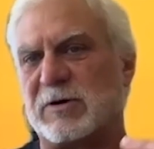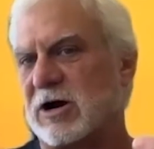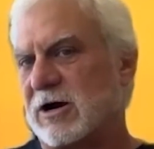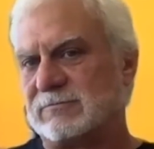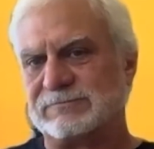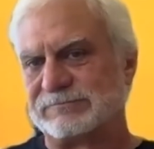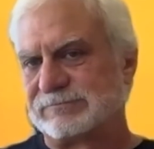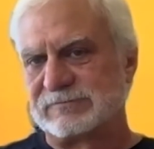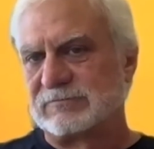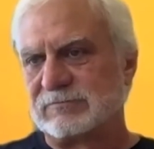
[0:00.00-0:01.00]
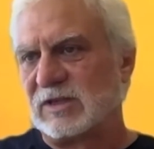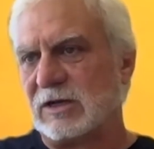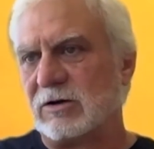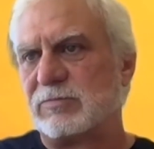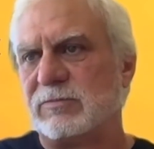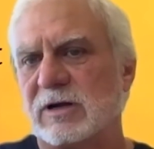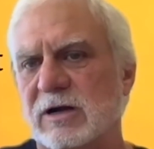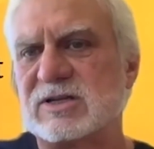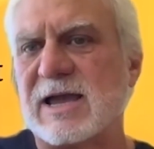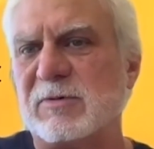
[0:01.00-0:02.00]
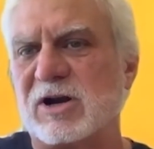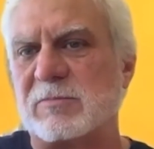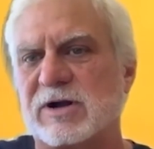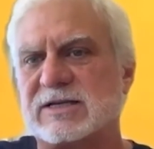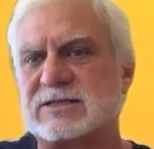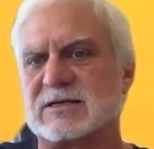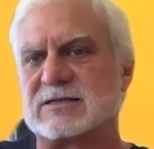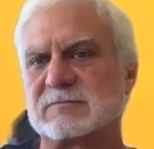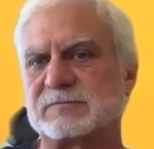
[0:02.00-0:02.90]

our time and our process?